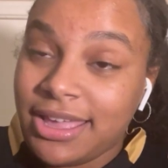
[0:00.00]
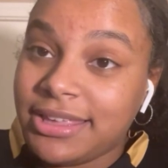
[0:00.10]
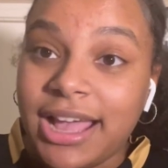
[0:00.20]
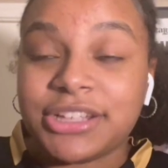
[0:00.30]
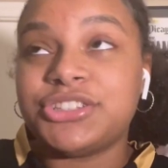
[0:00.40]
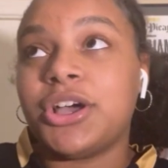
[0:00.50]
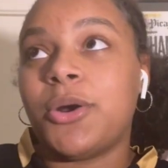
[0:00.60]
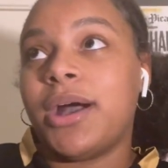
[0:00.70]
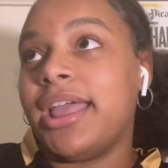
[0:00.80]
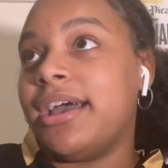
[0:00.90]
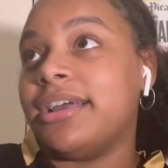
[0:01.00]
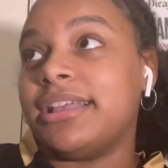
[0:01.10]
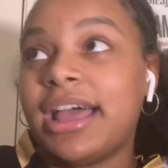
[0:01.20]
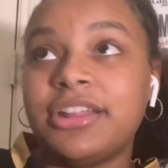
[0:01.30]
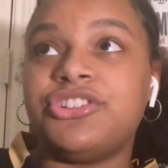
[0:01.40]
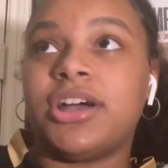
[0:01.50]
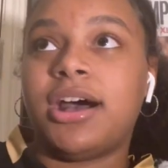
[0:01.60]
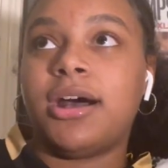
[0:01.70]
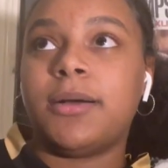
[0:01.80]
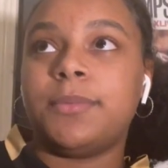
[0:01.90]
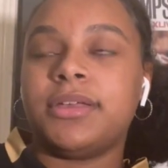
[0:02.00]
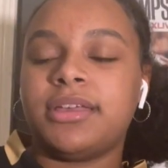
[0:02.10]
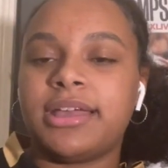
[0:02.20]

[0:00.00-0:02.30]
Yeah, so I got a job.